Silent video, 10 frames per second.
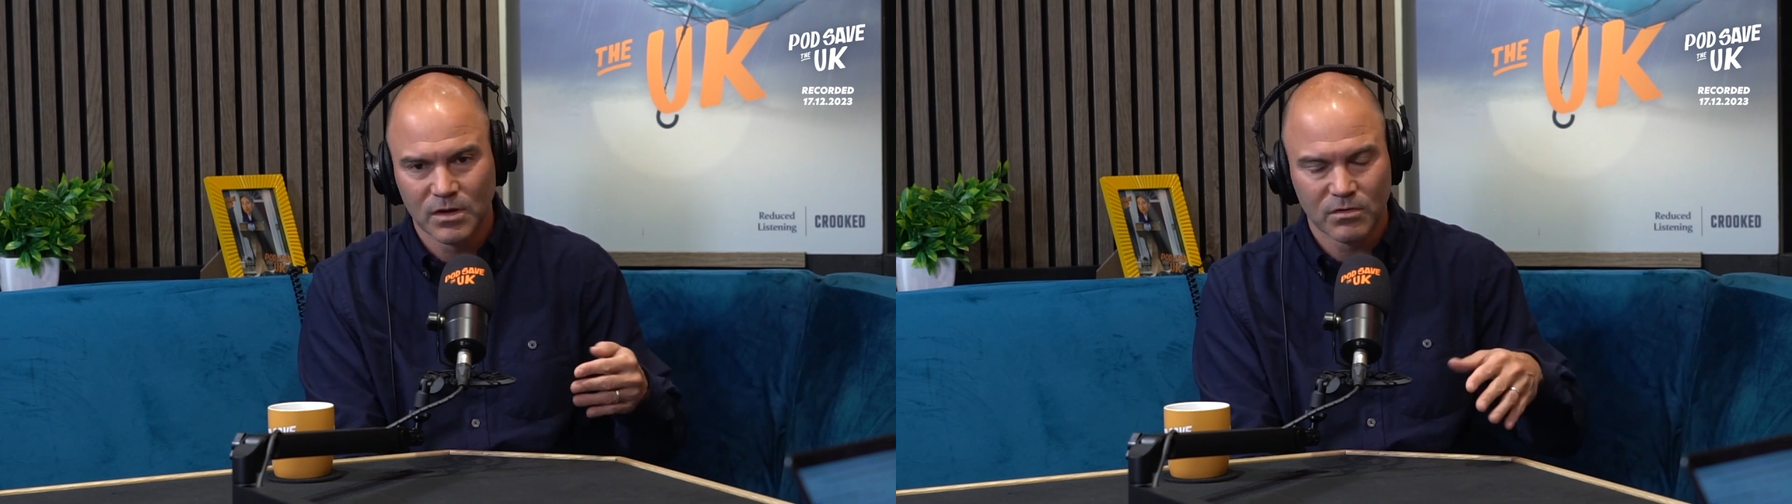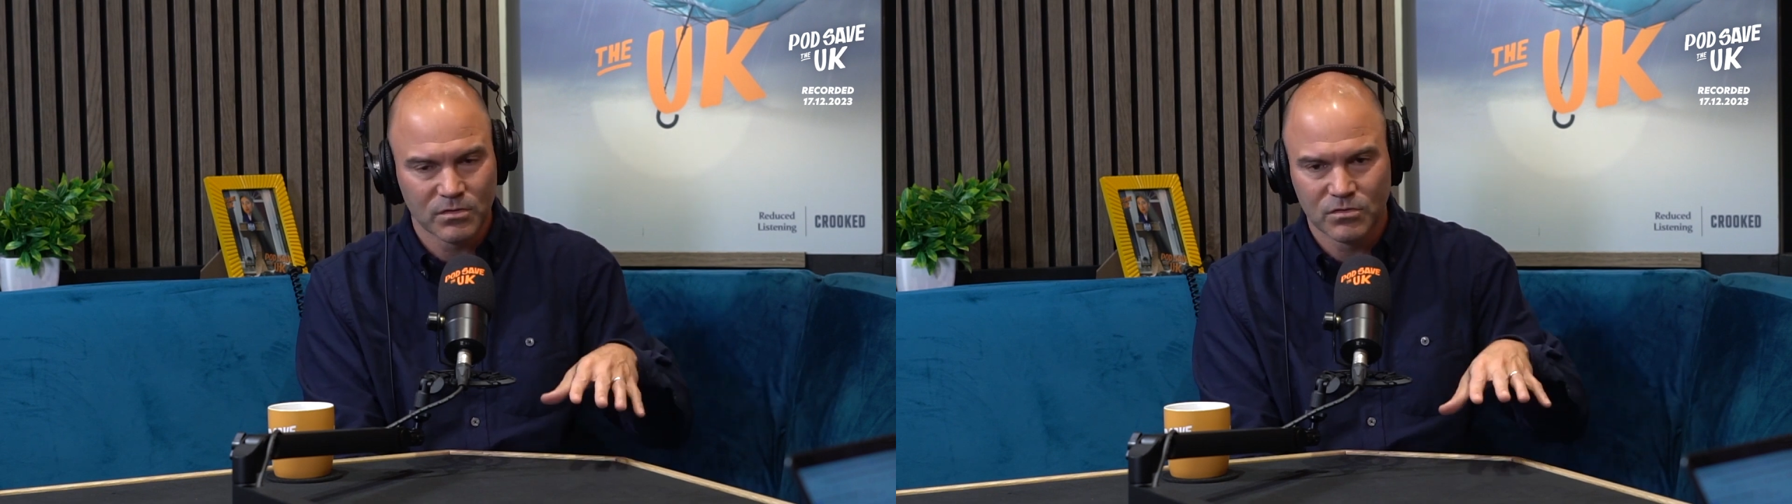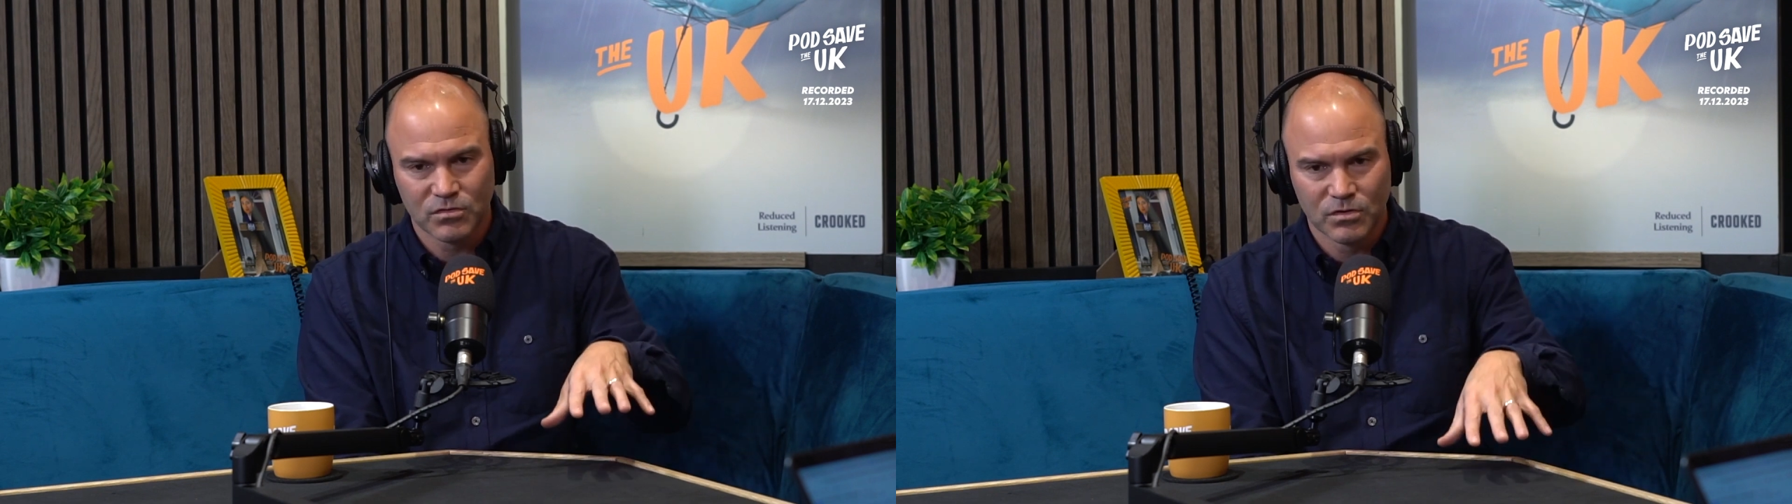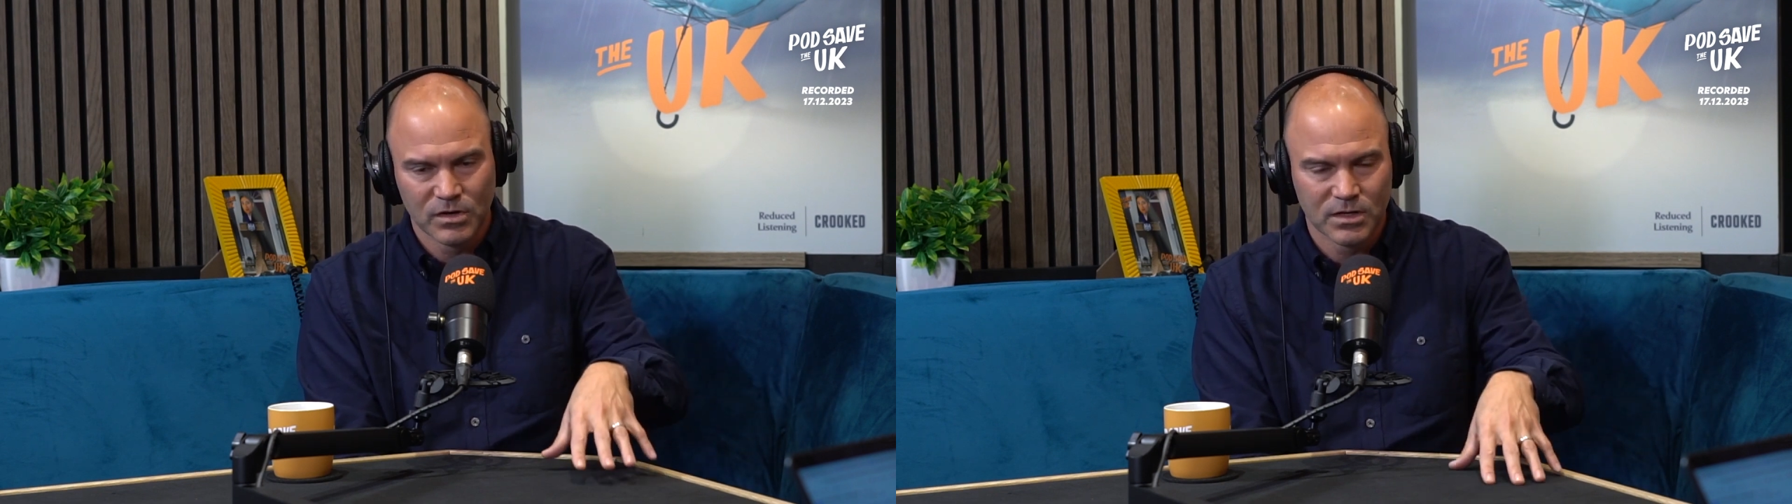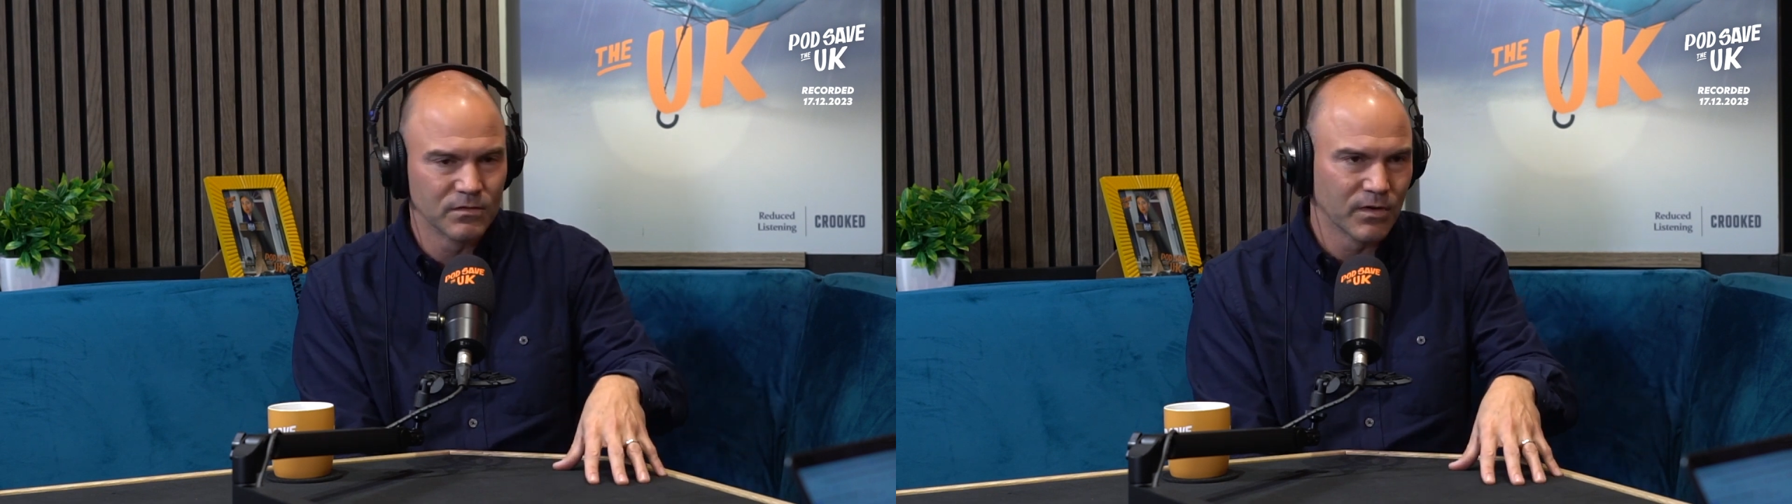you
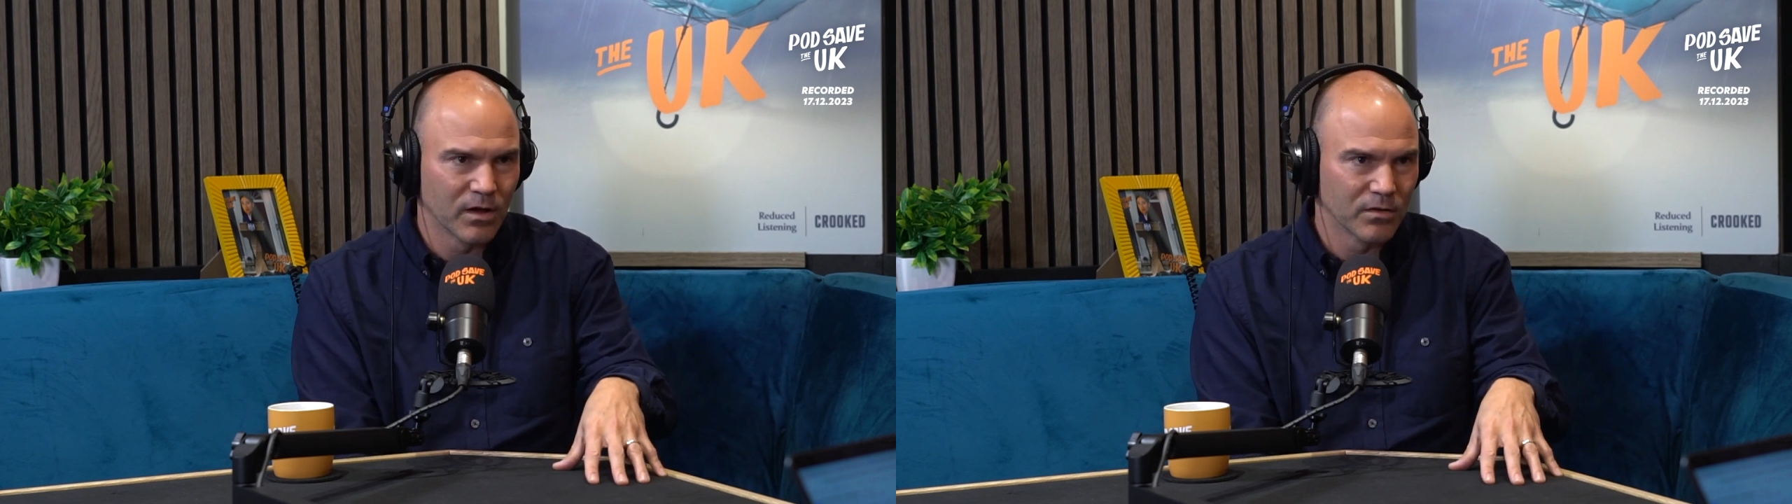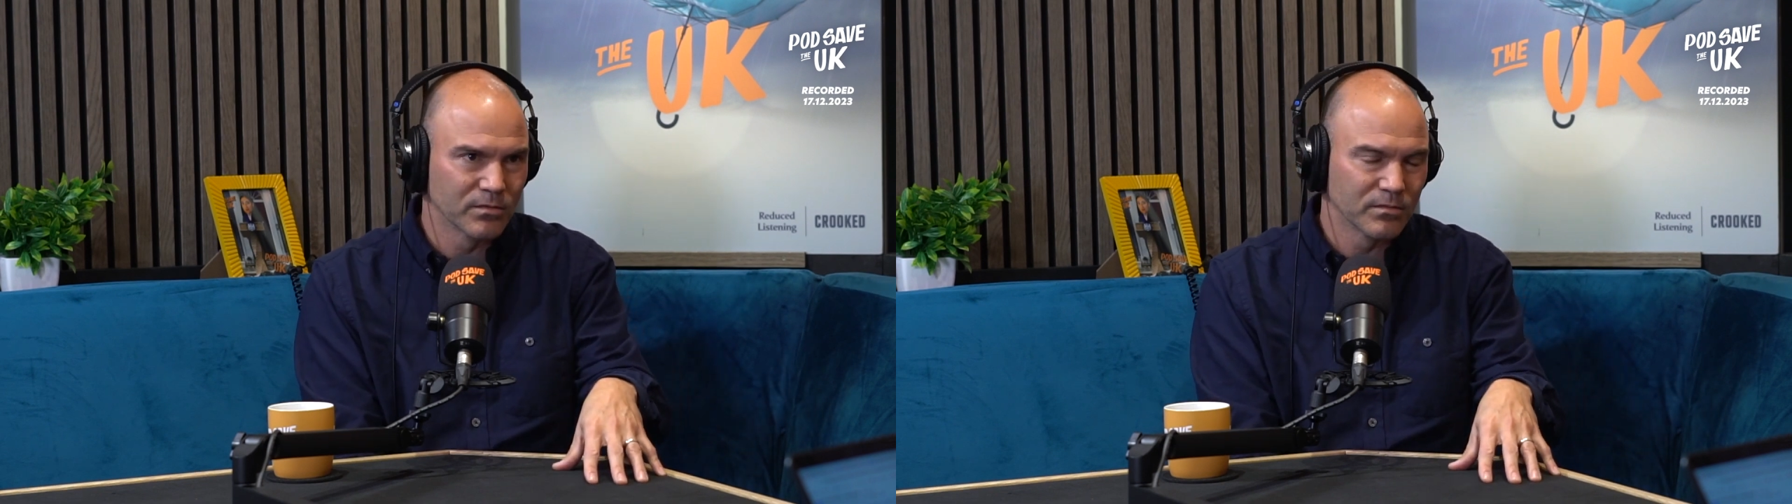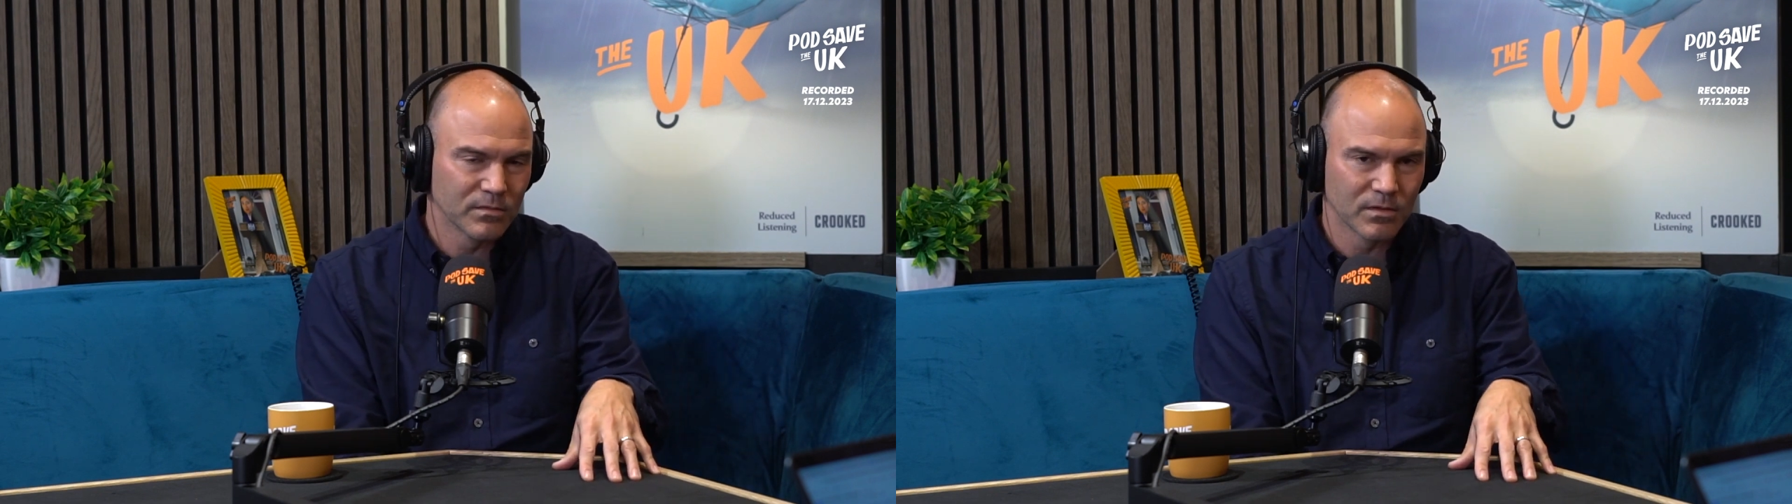need to follow